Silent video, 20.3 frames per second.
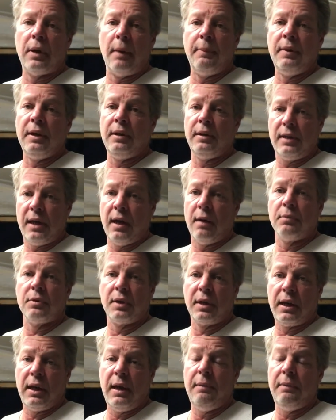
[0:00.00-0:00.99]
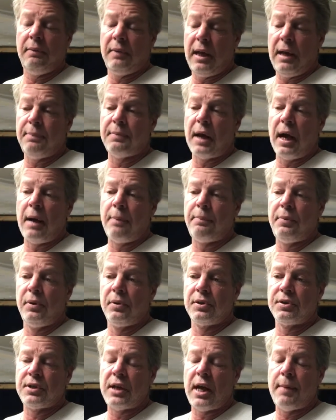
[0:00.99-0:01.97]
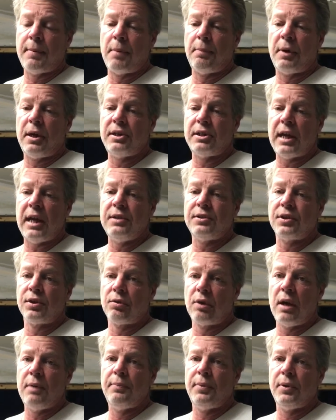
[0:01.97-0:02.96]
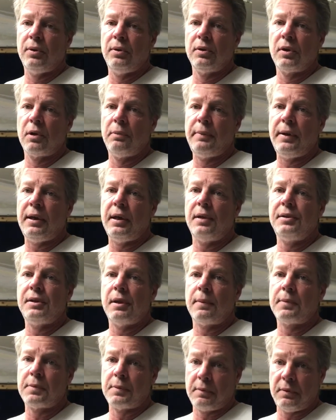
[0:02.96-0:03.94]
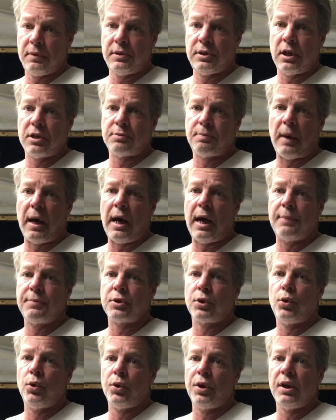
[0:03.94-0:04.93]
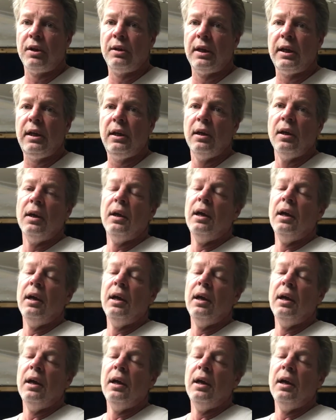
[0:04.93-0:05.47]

I'm going to keep the hop bill the same. I might change the grain bill a little bit and adjust my hops accordingly.